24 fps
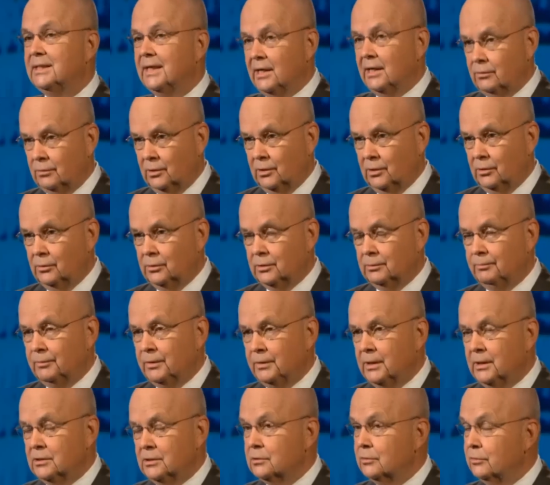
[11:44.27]
to download.
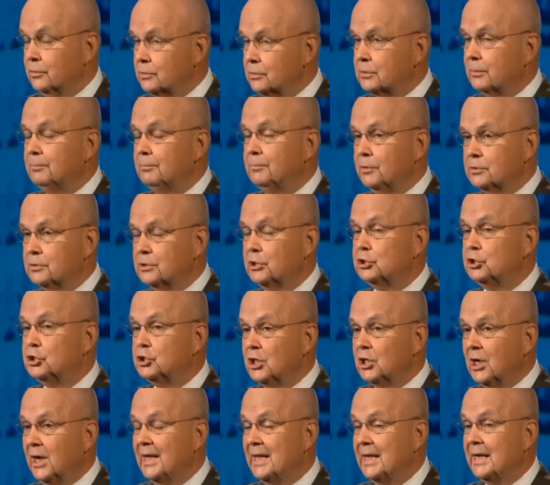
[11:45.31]
So there's a
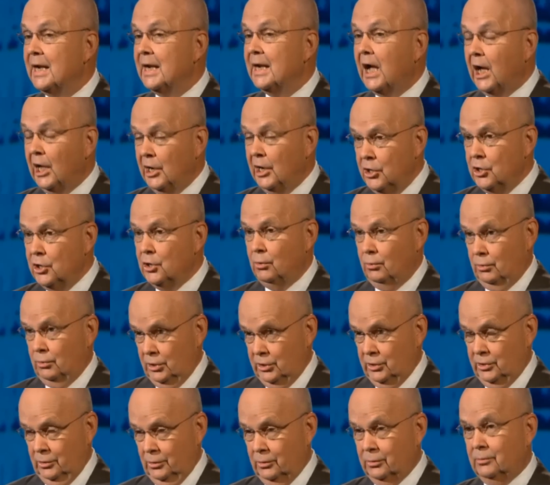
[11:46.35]
giant
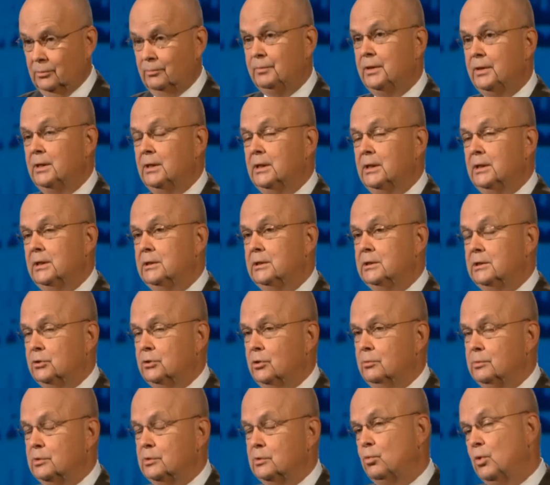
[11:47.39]
unknown here in
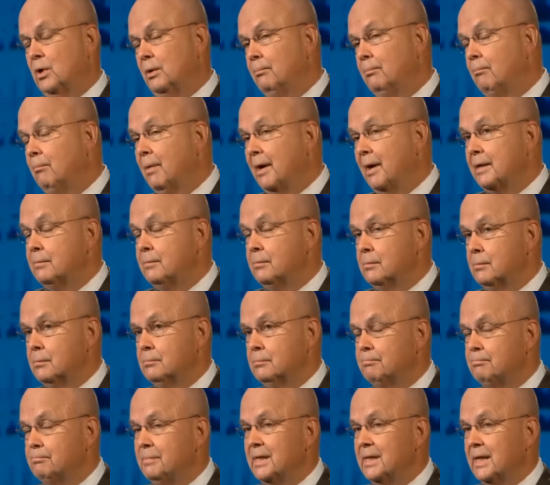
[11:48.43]
terms of what might
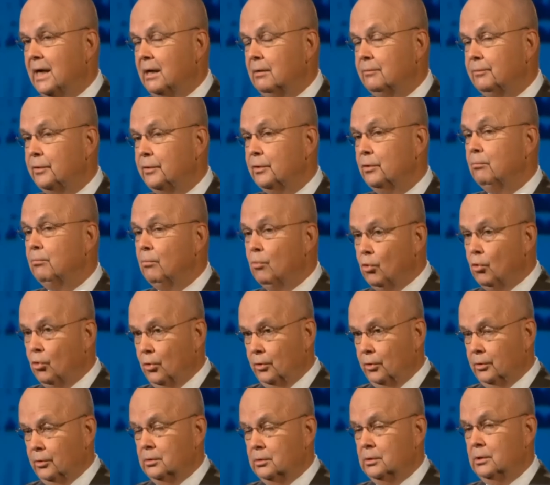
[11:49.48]
be out there
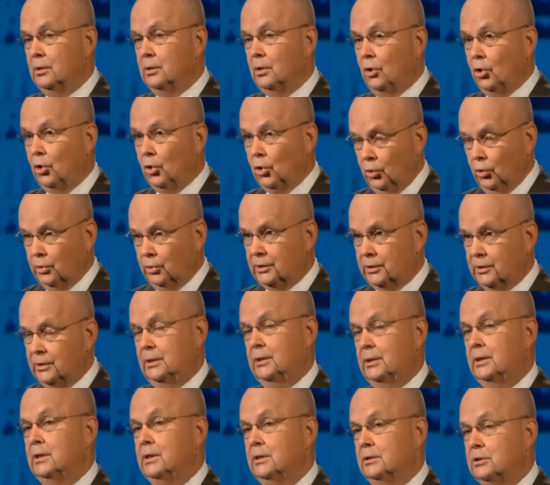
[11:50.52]
more
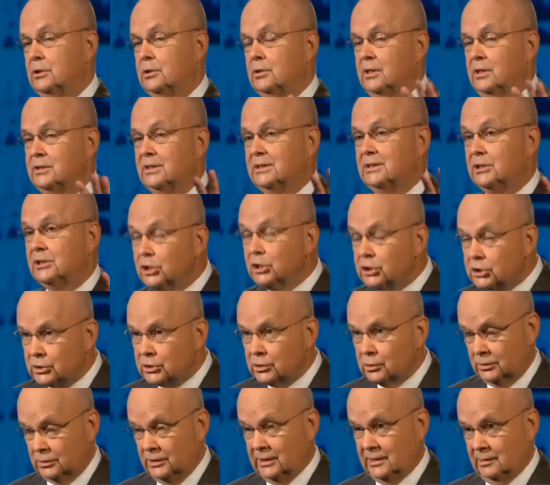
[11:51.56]
lurking to cause
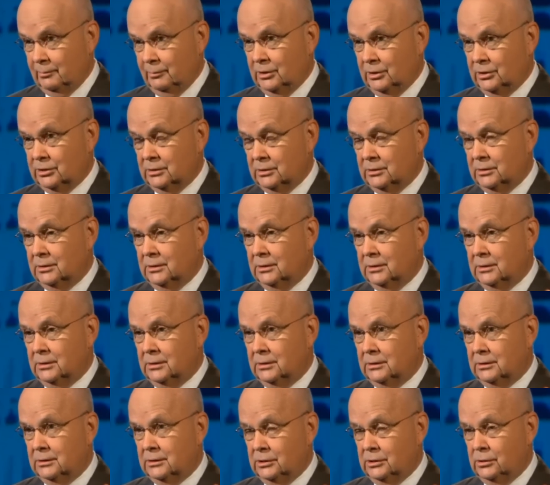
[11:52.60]
additional damage
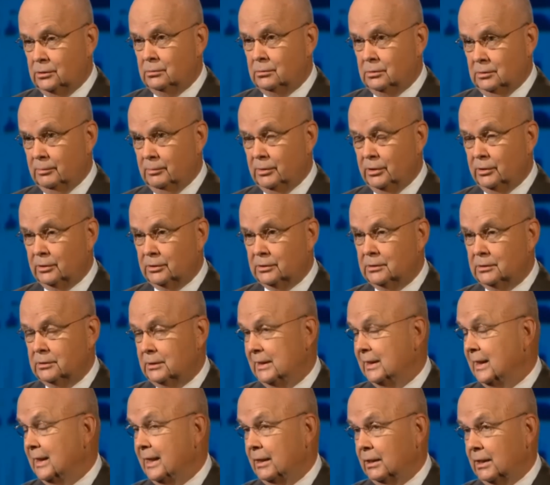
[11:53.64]
to
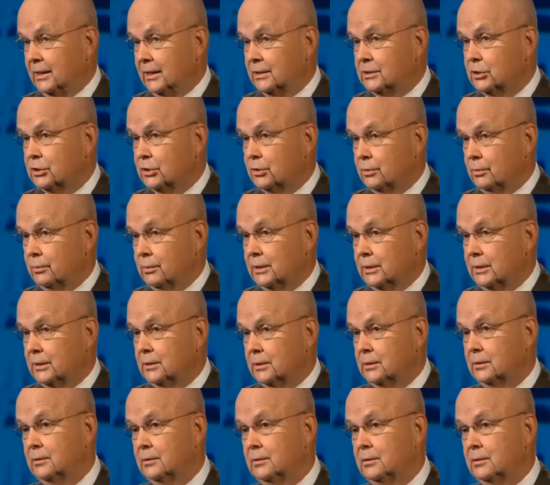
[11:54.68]
American and Allied security.